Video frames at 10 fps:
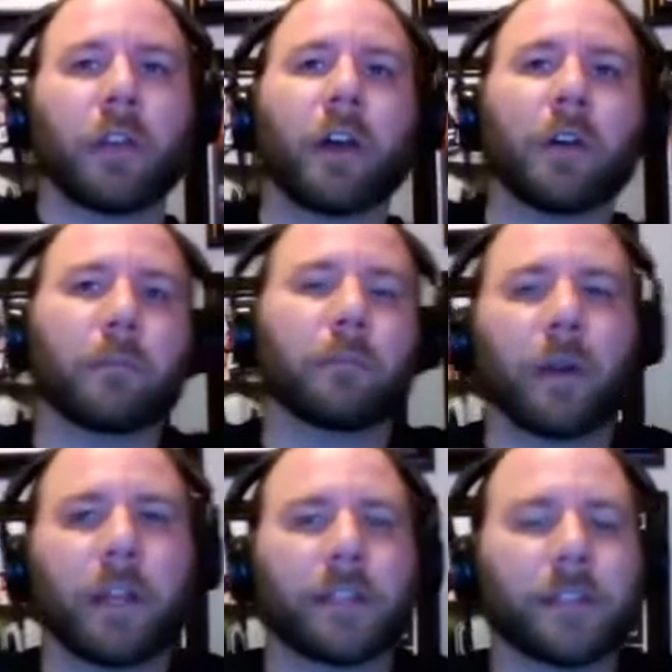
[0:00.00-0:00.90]
know,
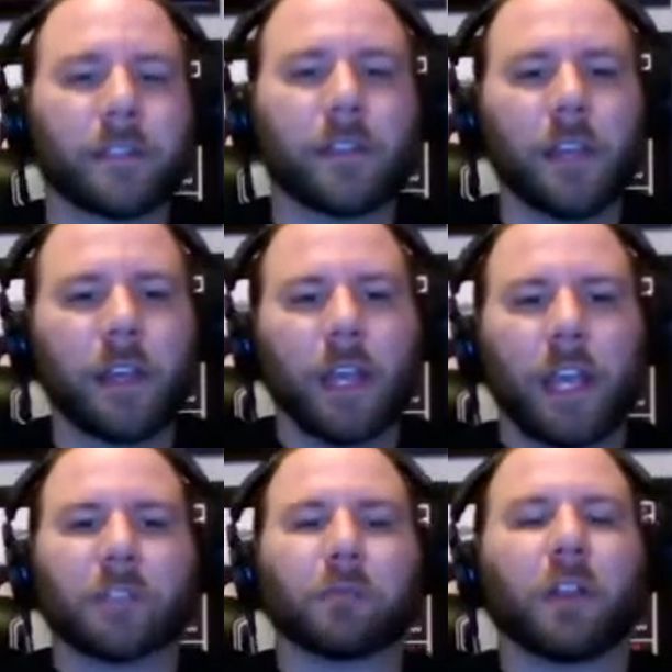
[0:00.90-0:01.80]
but it's
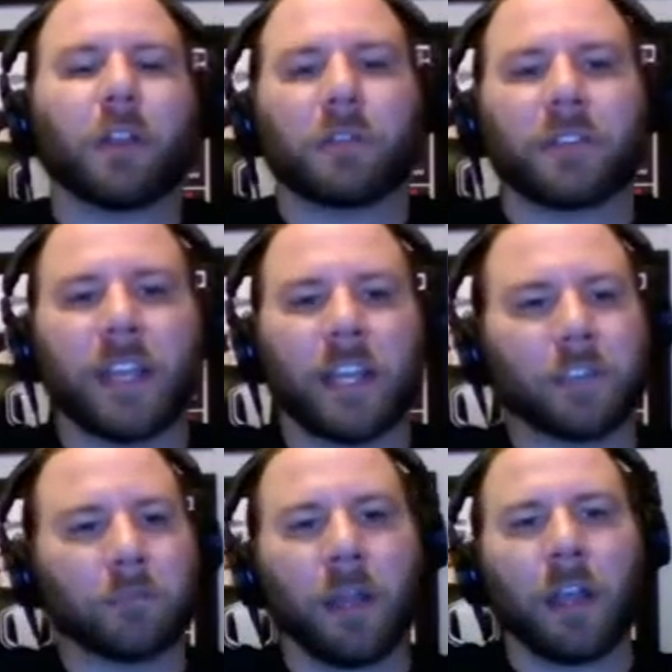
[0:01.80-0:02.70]
one of those
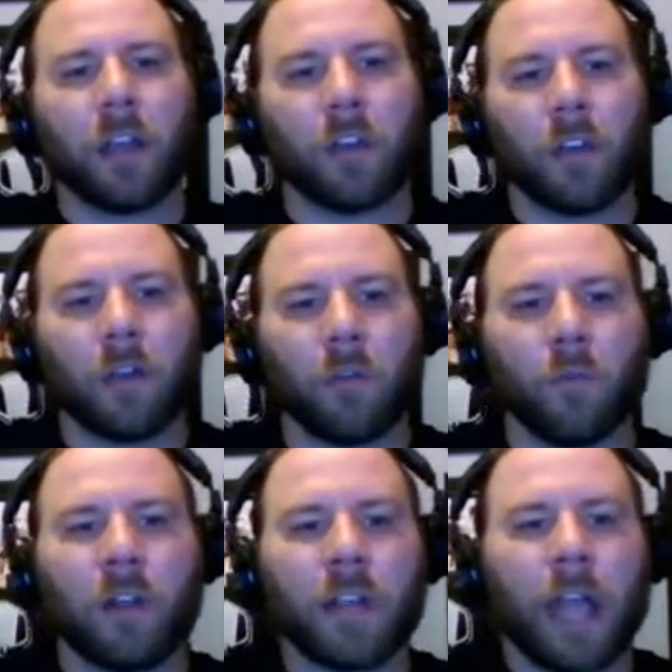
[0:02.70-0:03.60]
things where
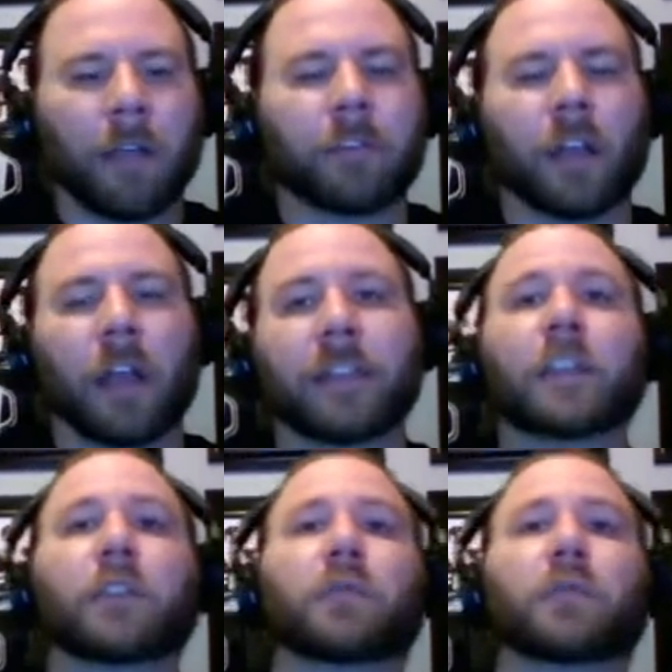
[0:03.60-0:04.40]
I think